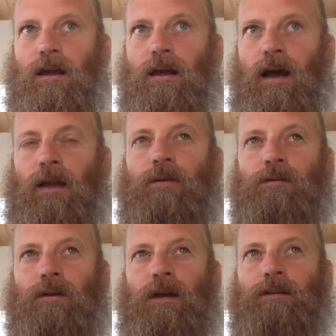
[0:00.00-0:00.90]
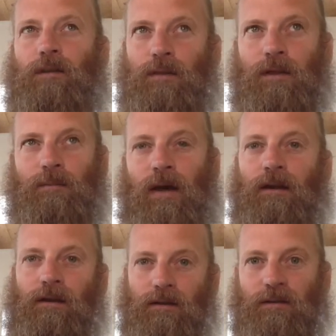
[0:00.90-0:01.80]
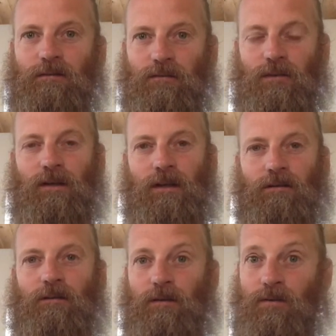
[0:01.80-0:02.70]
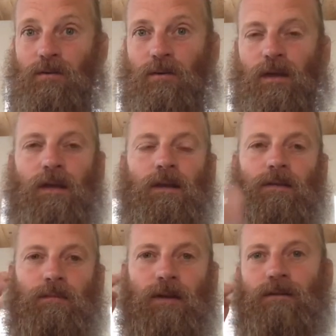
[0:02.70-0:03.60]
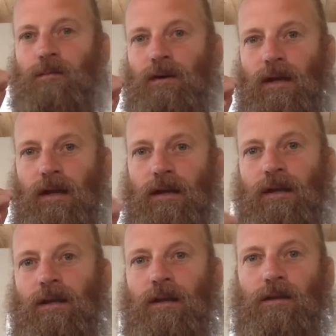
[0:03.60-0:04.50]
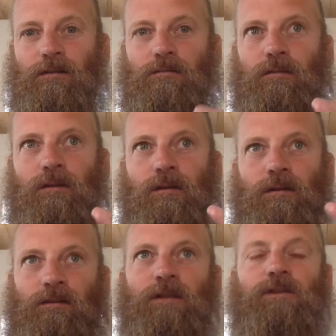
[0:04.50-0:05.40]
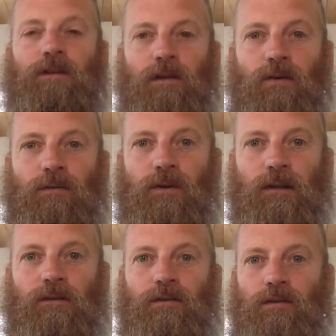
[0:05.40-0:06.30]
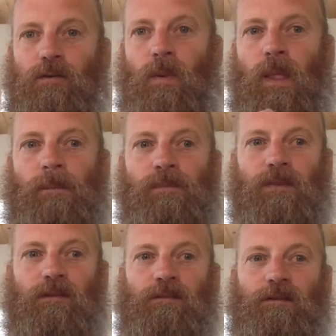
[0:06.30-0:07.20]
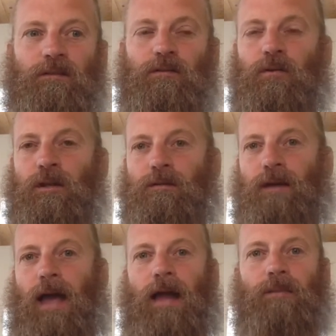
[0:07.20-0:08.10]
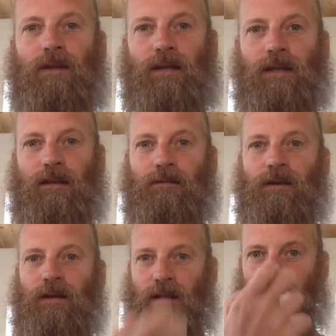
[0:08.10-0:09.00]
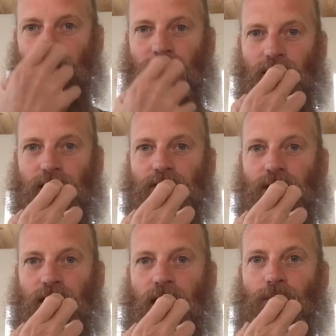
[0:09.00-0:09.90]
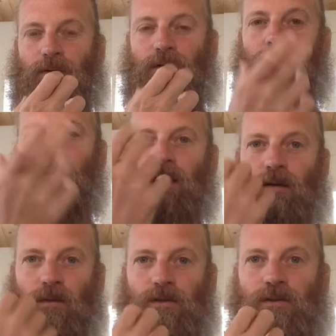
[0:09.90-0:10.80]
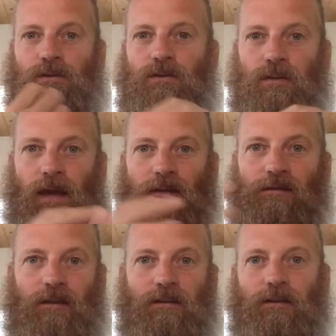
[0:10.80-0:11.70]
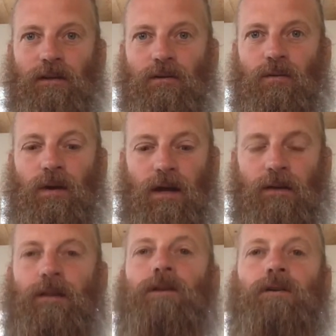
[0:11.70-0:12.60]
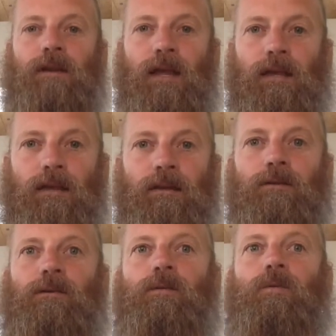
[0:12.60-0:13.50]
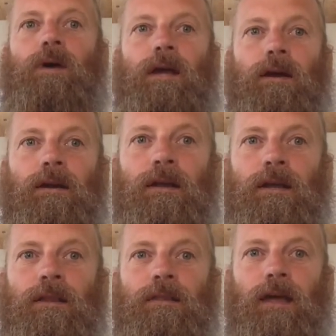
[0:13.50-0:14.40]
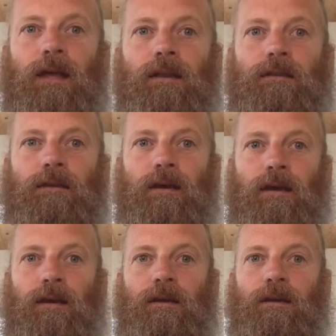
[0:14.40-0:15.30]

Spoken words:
don't even like to think about it, it just really is the truth. The mental plane is essentially equivalent to the story of Adam and Eve and biting into the apple, and once you do that, suddenly you're aware that you're naked, you're aware that, that